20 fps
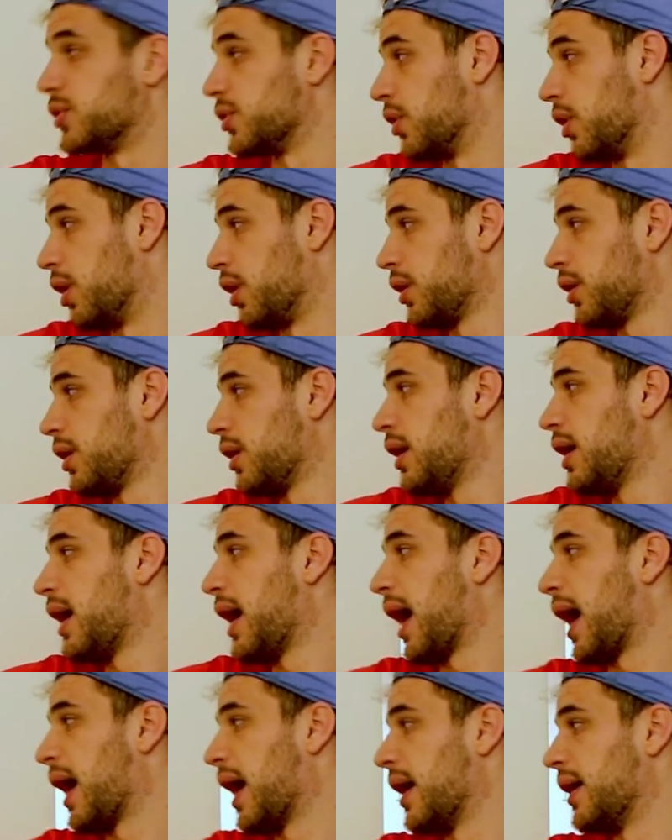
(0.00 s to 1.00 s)
along
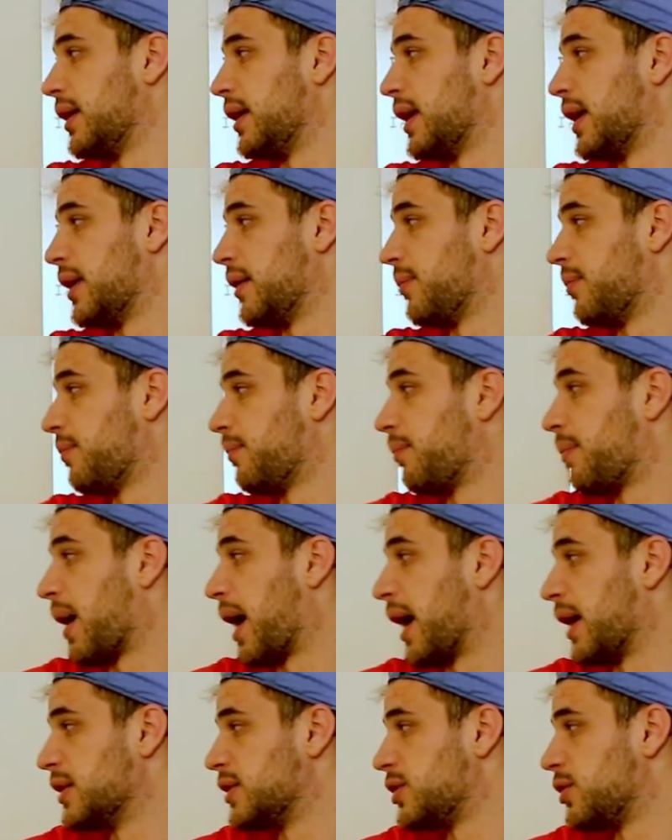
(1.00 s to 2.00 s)
and it
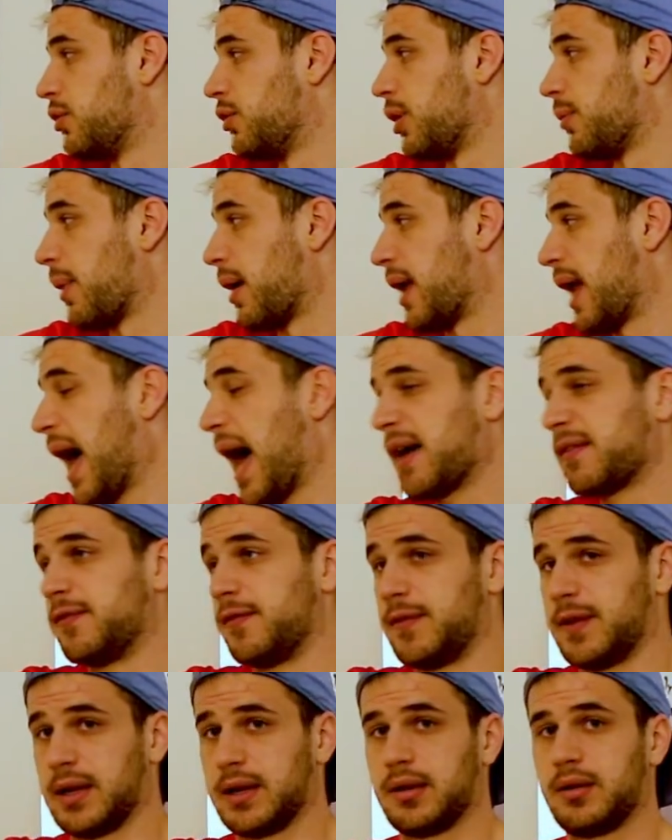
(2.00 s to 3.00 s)
binds to only about
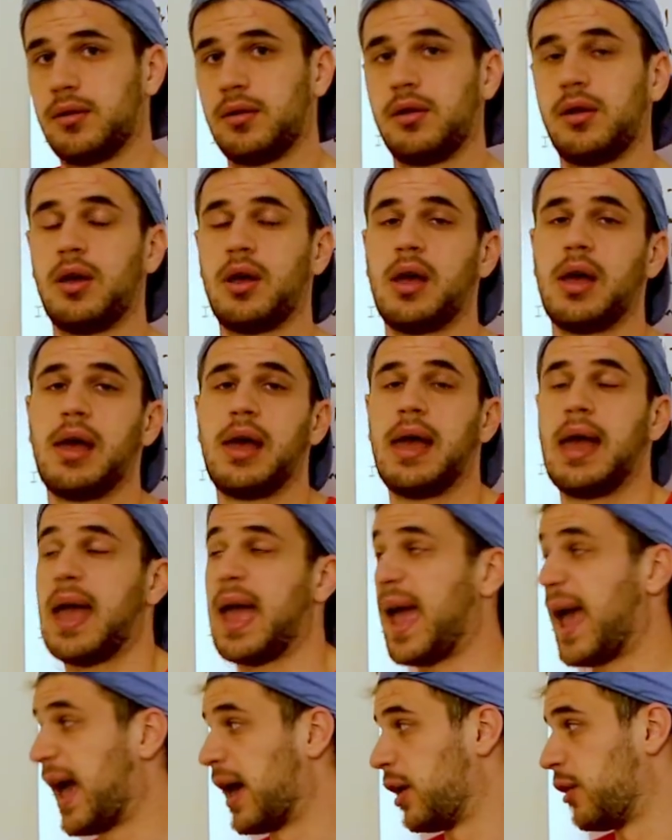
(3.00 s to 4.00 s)
half of it.
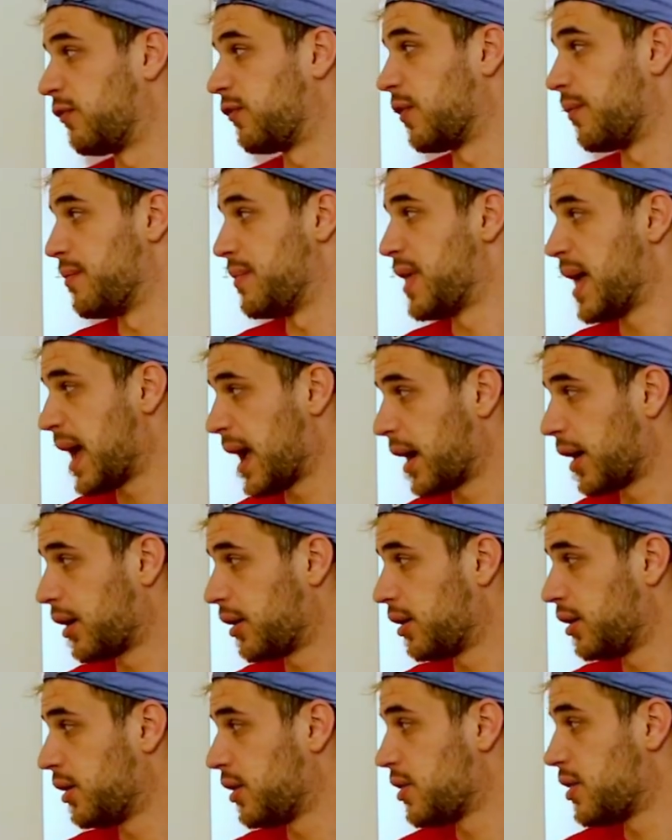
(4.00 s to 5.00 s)
And from
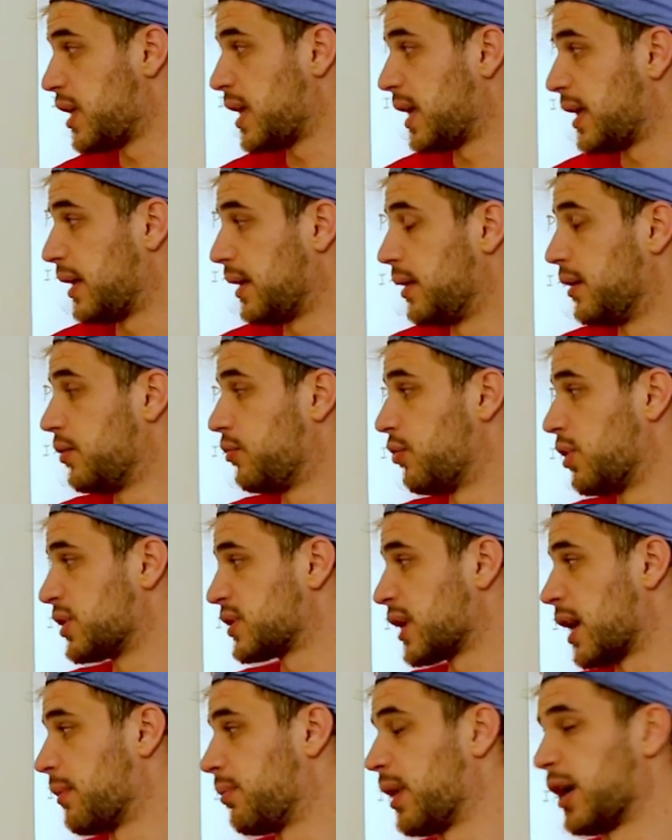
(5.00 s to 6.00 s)
there, the
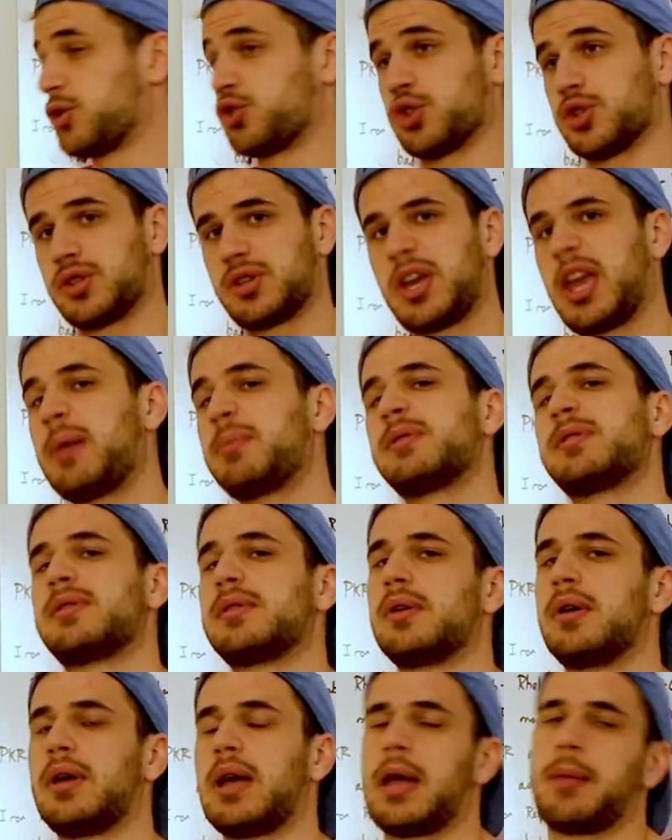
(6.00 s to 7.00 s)
RISC complex just
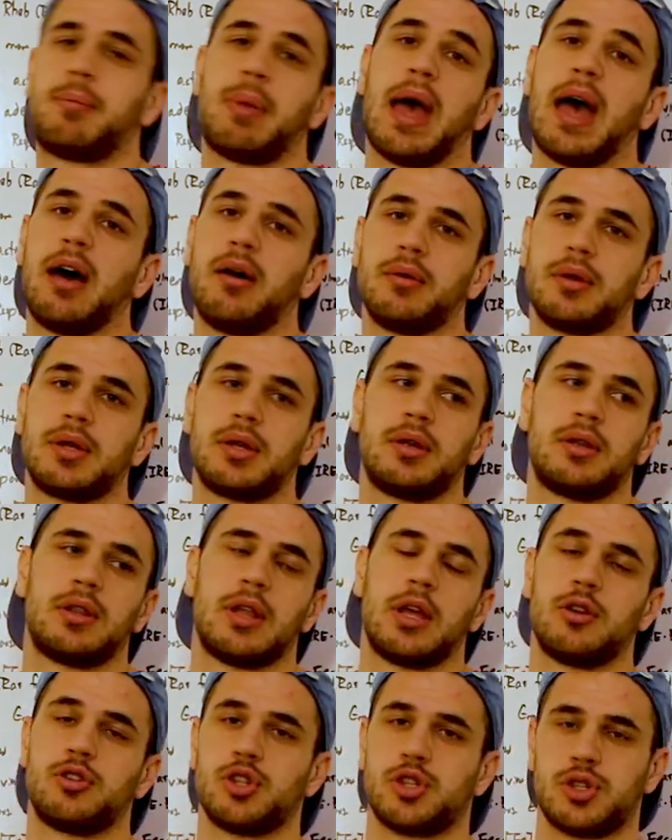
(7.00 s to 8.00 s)
keeps it bound.
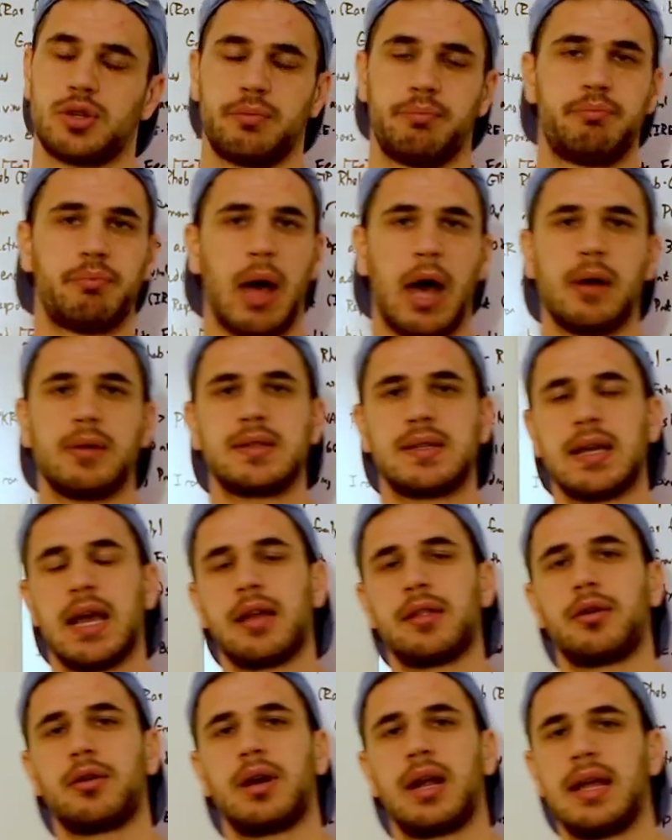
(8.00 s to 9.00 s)
They're just bound
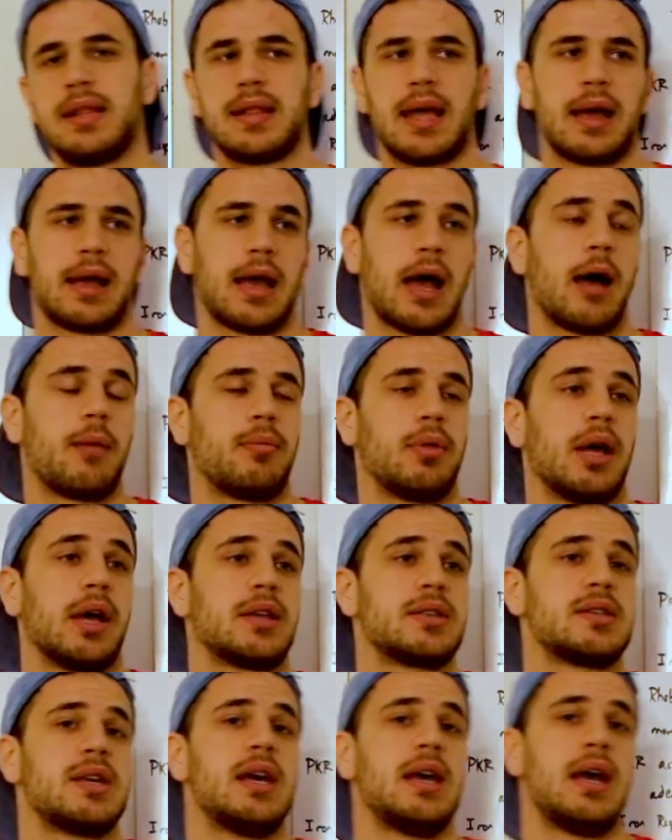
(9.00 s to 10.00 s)
together in that
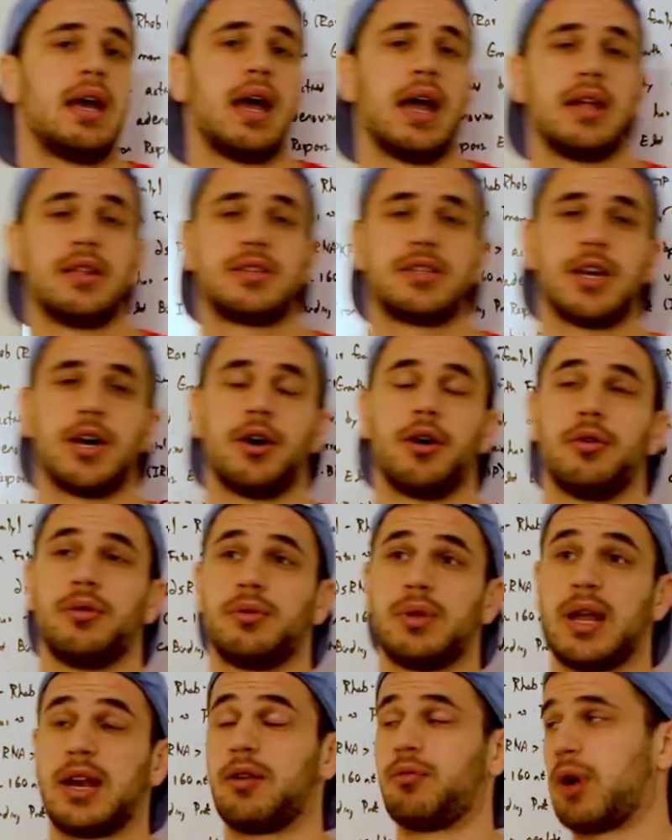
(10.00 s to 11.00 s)
complex. And
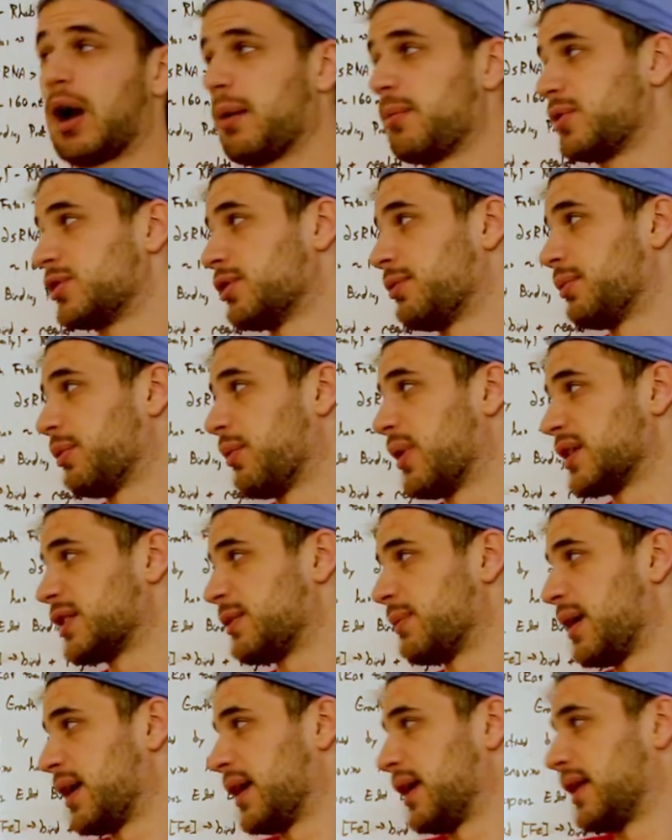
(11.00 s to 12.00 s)
so any ribosome that wants
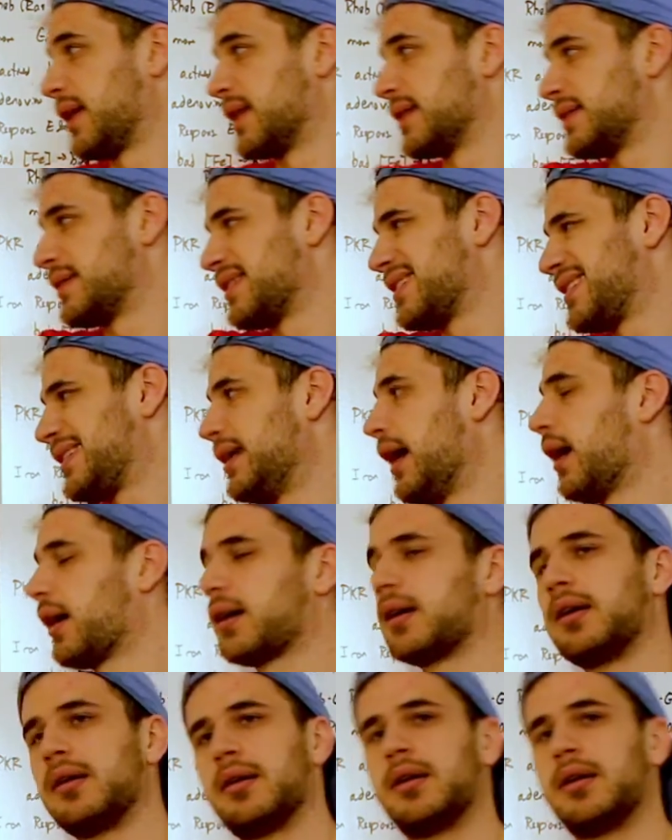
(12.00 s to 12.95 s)
to make it gets stuck.